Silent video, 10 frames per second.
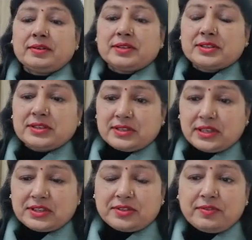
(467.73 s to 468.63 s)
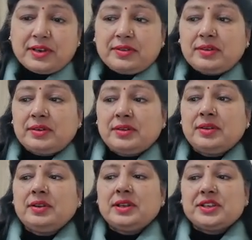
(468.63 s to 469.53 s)
Sixth one
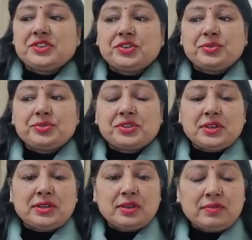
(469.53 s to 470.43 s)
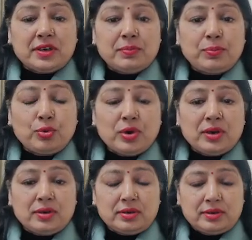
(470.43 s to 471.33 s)
is used in the word poor,
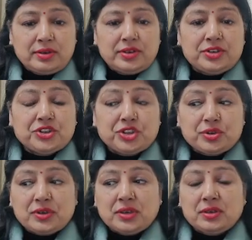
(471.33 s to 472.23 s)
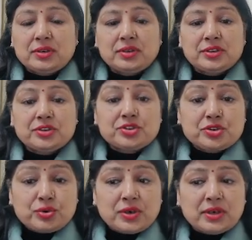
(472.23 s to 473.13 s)
sure,
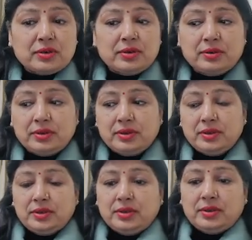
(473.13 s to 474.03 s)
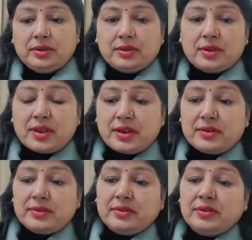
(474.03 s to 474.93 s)
tour. And
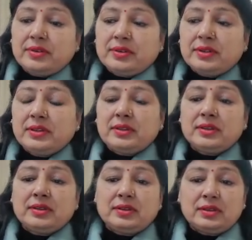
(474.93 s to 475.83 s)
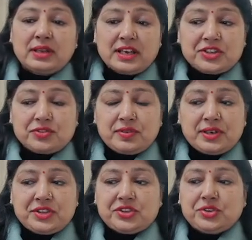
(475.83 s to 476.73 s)
last one
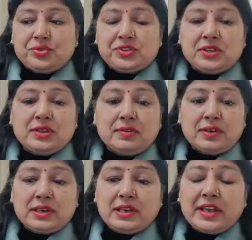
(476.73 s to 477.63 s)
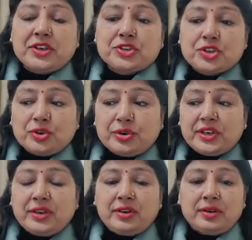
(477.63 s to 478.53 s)
is used in the word like toil,
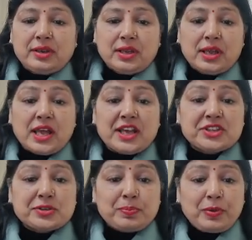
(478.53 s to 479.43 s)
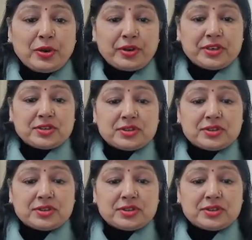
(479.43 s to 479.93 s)
exploit.